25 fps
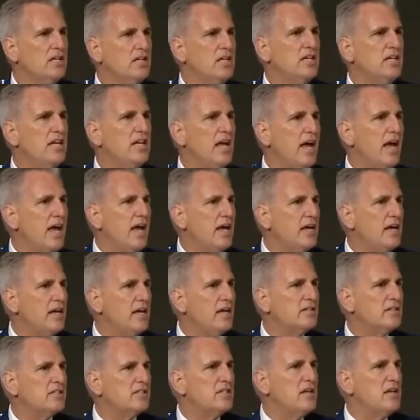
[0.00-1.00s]
Today,
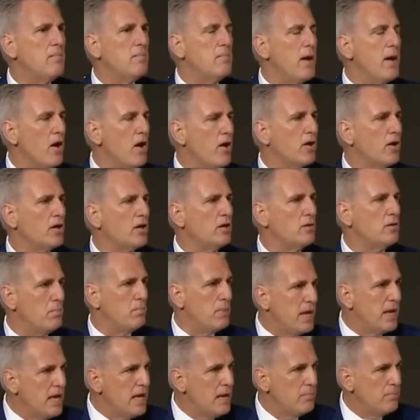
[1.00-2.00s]
it's the American
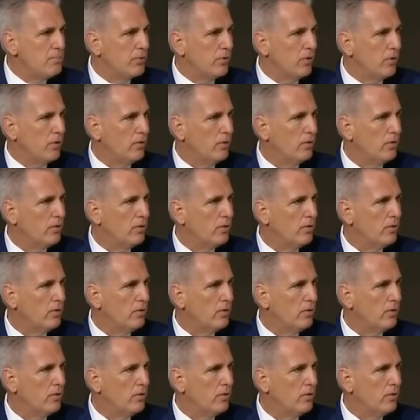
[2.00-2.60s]
people